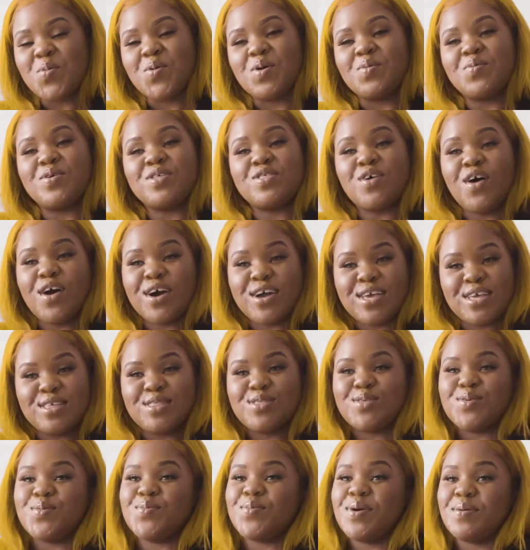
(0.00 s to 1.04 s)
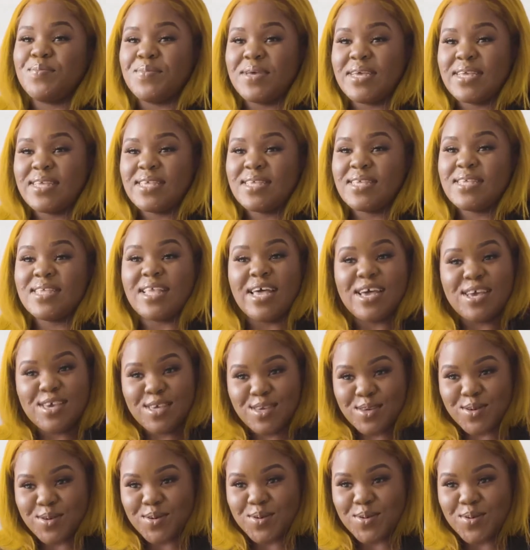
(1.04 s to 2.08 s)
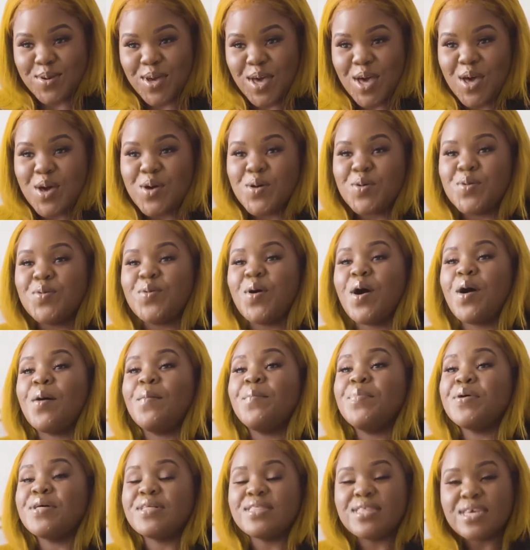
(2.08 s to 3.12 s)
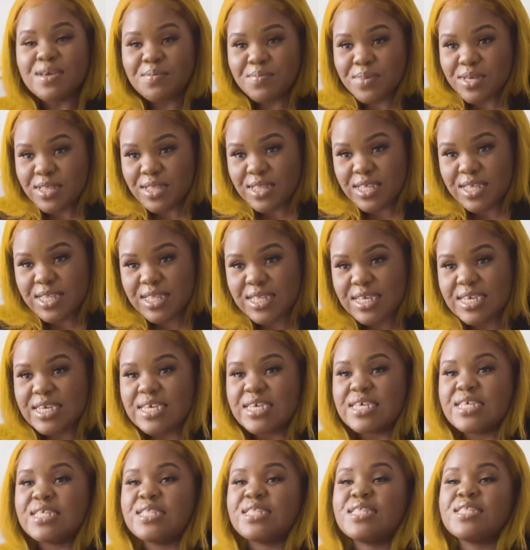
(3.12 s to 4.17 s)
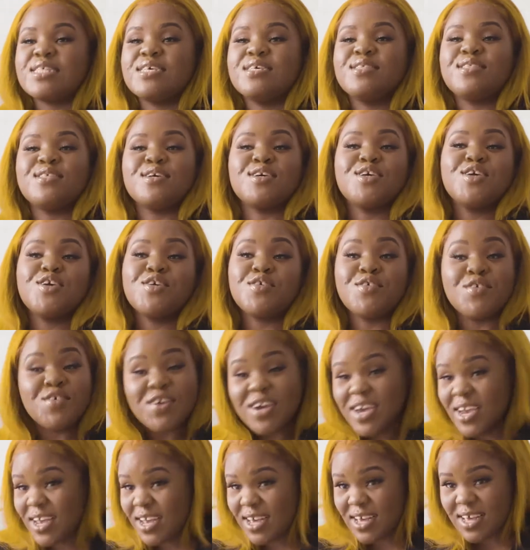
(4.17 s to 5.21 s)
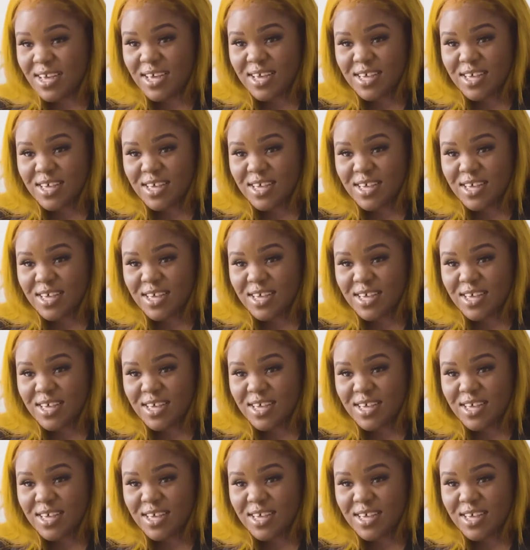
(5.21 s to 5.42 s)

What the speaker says: where we're talking to women like you who are building businesses, securing